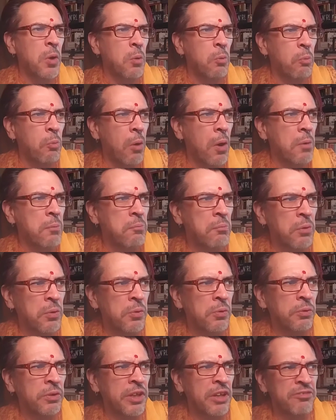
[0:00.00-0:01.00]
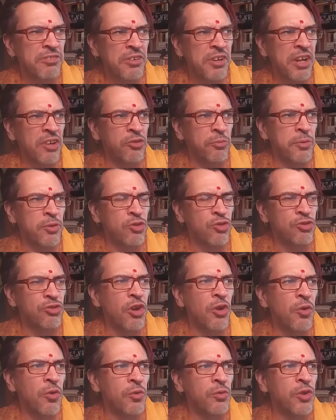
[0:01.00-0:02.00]
One boon giver has
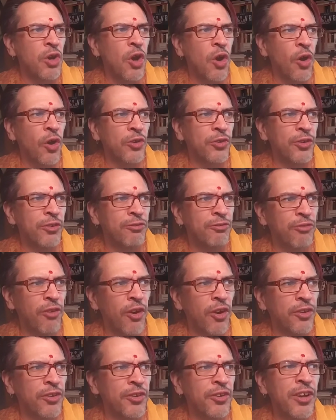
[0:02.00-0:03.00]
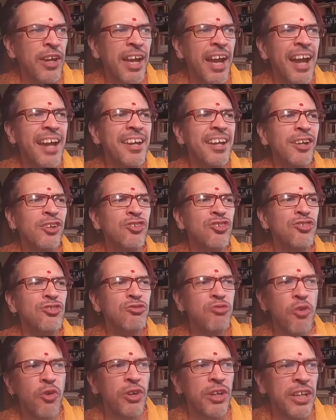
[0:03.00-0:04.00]
bestowed on your father an
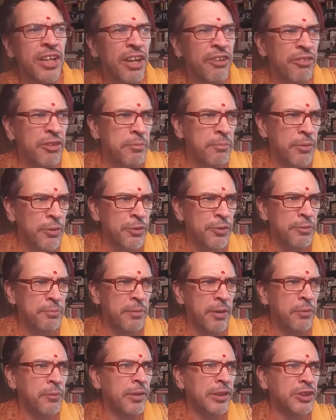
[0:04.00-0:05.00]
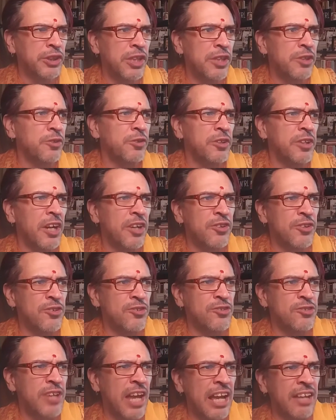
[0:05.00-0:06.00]
extraordinary boon by which he could
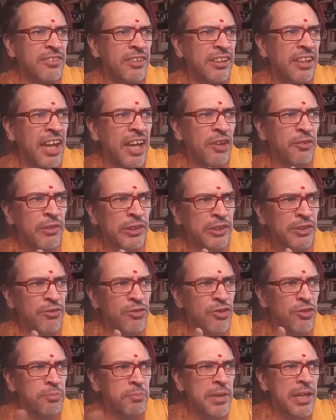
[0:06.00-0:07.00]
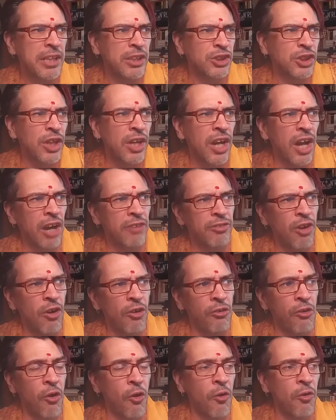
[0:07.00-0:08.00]
understand the language of speech of
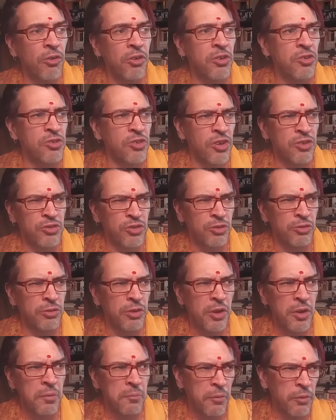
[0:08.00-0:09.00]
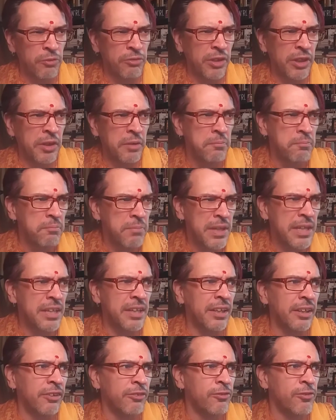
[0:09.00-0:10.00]
all horizontal moving
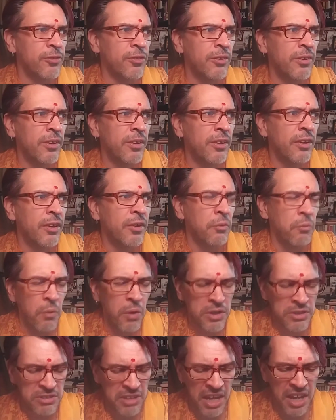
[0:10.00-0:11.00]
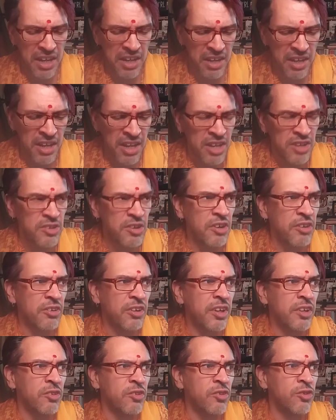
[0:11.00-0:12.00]
beings. One day, near
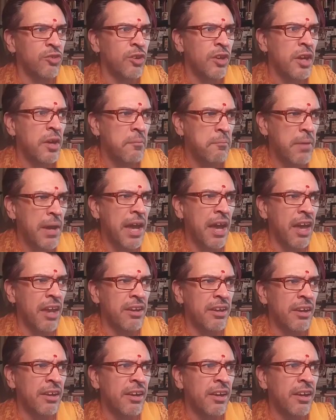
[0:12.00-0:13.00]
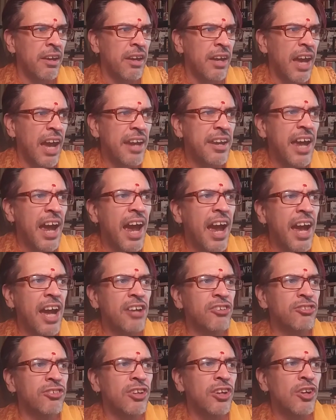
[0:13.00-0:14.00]
his bed, an
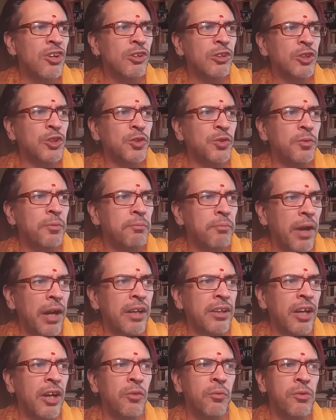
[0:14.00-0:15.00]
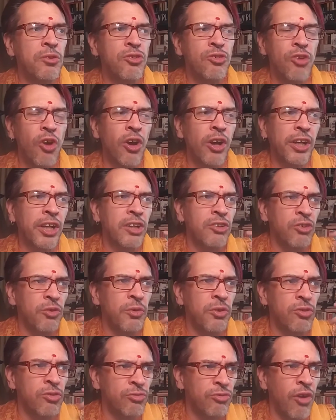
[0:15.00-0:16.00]
ant Jurumbana was talking to
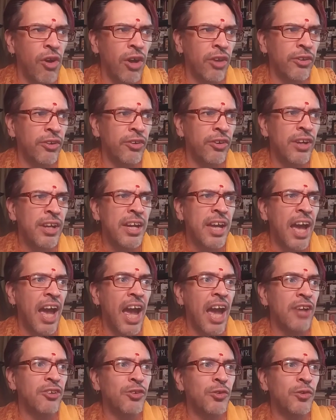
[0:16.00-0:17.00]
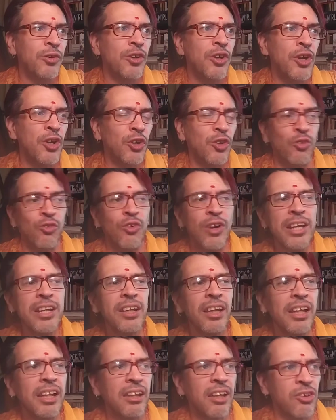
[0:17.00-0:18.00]
his father, and your
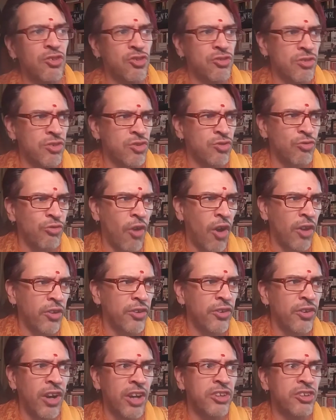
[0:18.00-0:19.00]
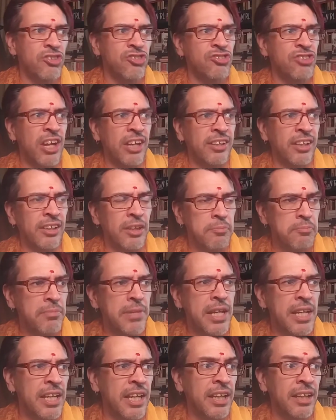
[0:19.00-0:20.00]
greatly lustrous father, understanding the
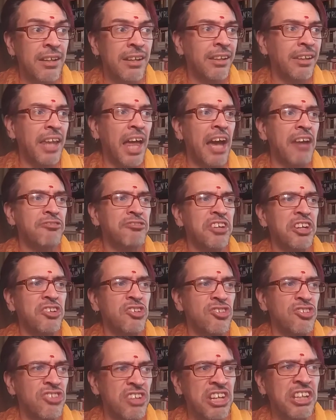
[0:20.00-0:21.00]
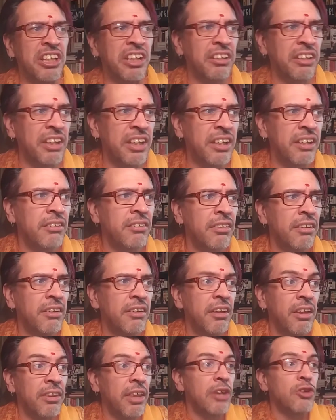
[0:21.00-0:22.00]
meaning, laughed exceedingly.
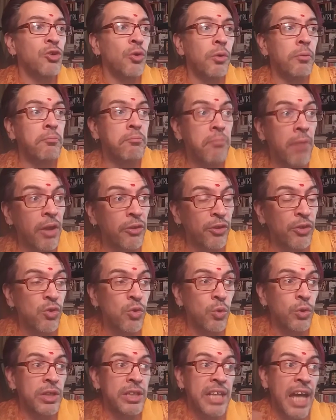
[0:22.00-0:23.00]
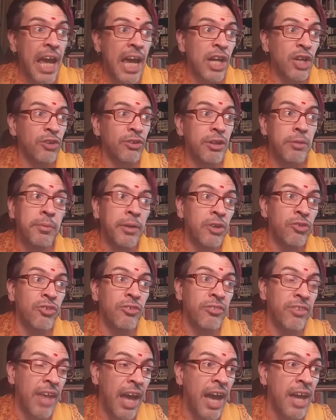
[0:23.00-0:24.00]
Then your mother, who got angry because
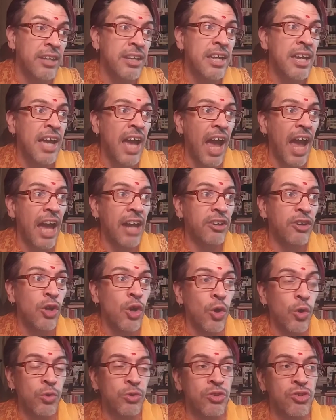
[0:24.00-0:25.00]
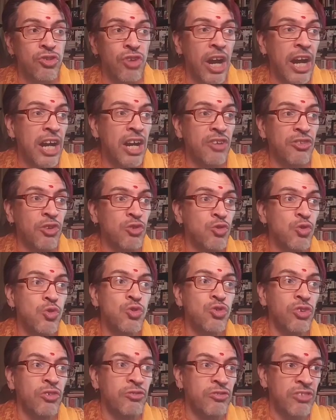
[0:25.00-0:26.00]
of that, and who desired the
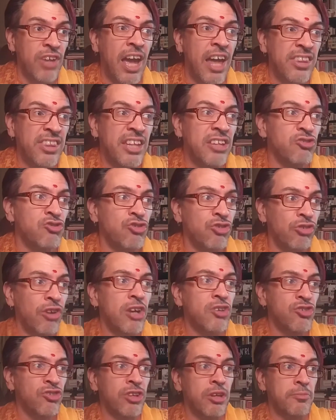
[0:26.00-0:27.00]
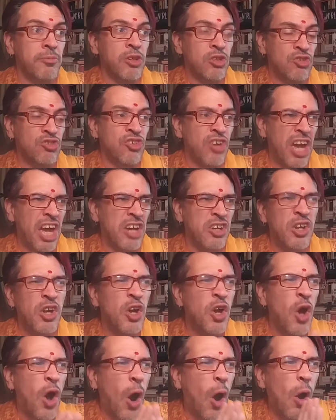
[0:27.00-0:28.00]
noose of death, addressed him and said,
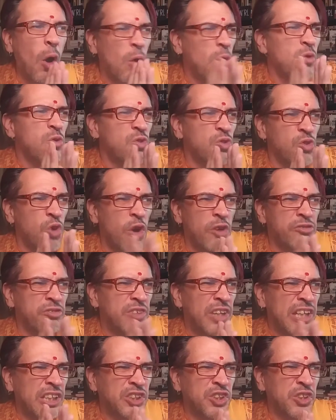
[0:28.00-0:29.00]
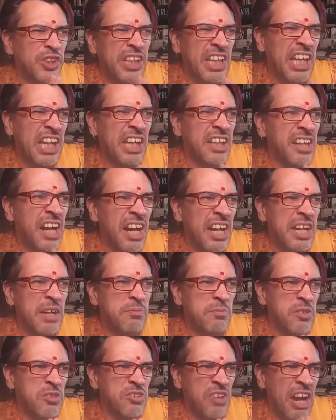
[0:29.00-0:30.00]
O soft-natured king, I am
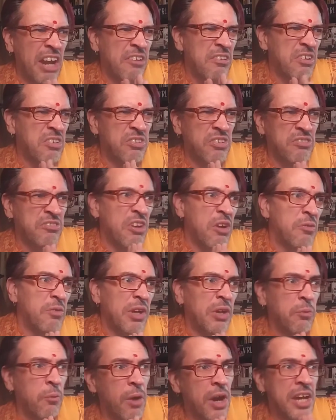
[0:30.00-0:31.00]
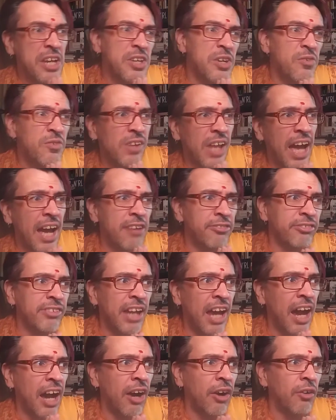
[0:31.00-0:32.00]
desirous of knowing why you laugh
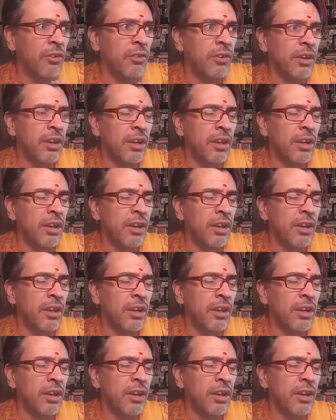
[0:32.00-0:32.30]
now.